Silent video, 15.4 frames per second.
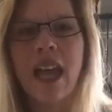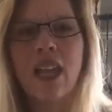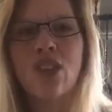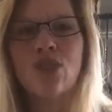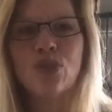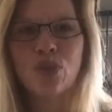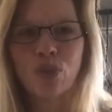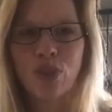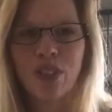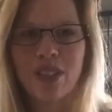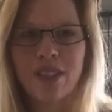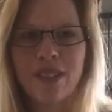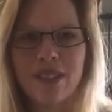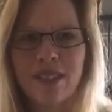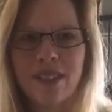and
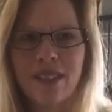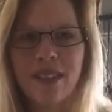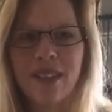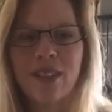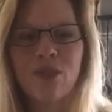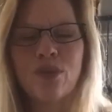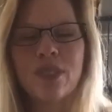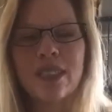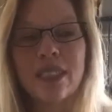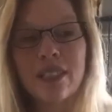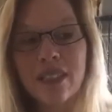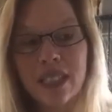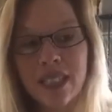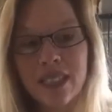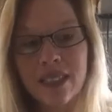endurance and
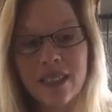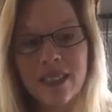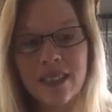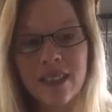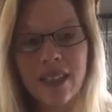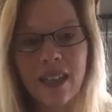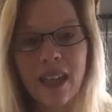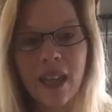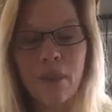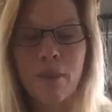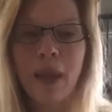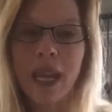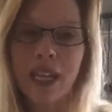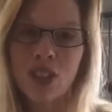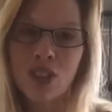resilience
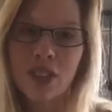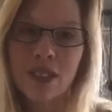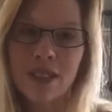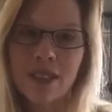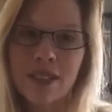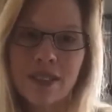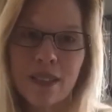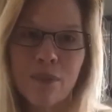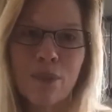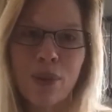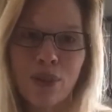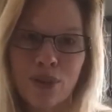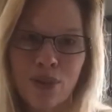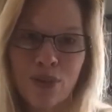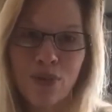and patience and
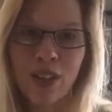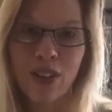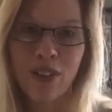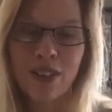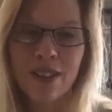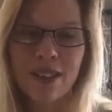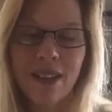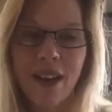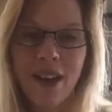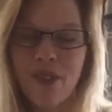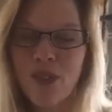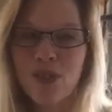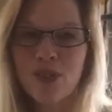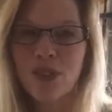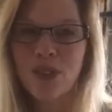perseverance,
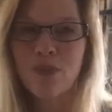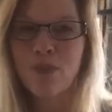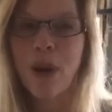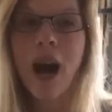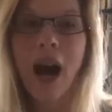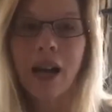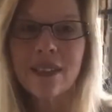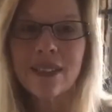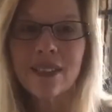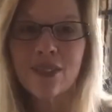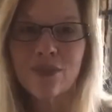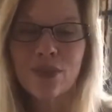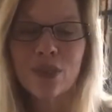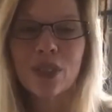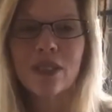all those good
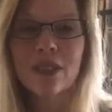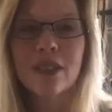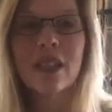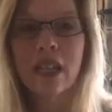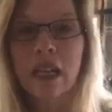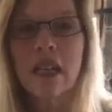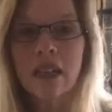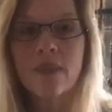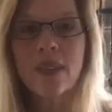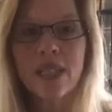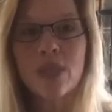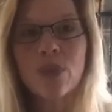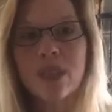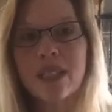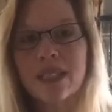positive words.
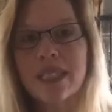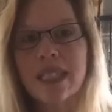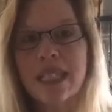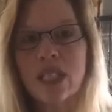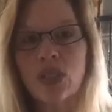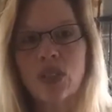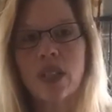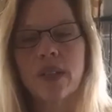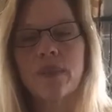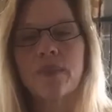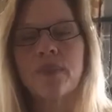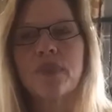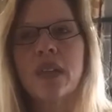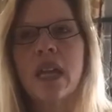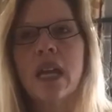That's what He's teaching.
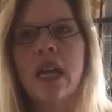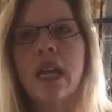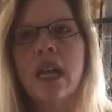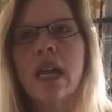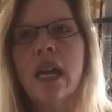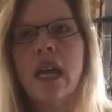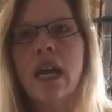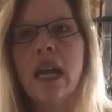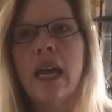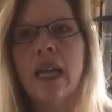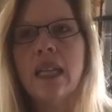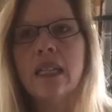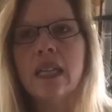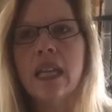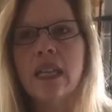
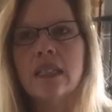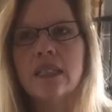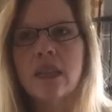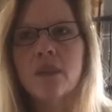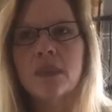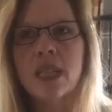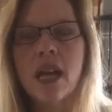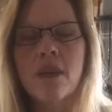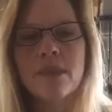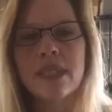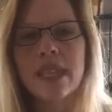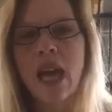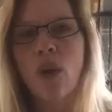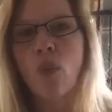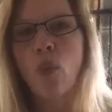And
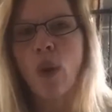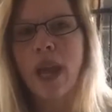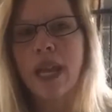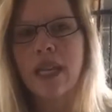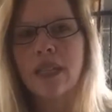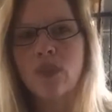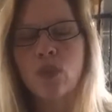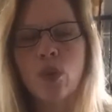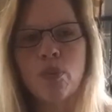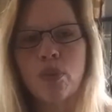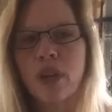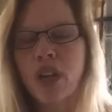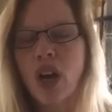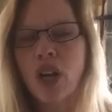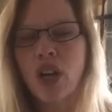sometimes that wait will
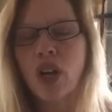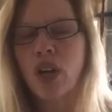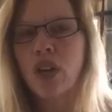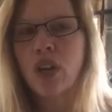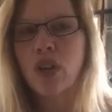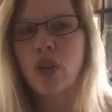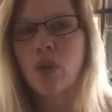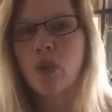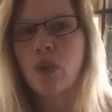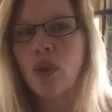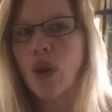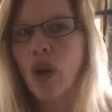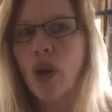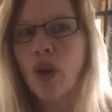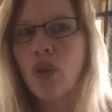bring on a
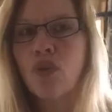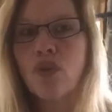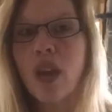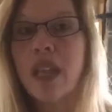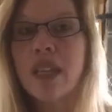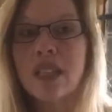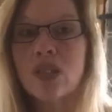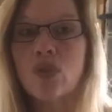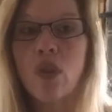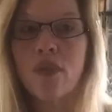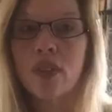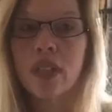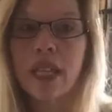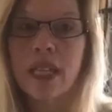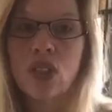horrendous
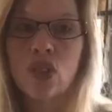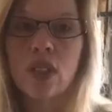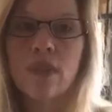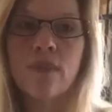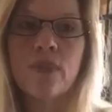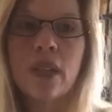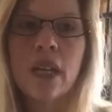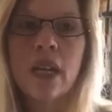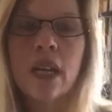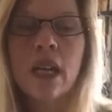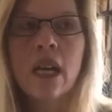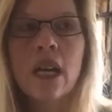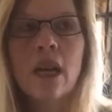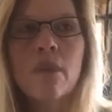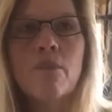revelation.
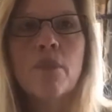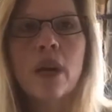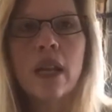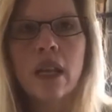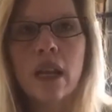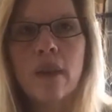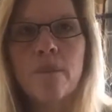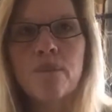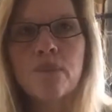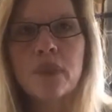But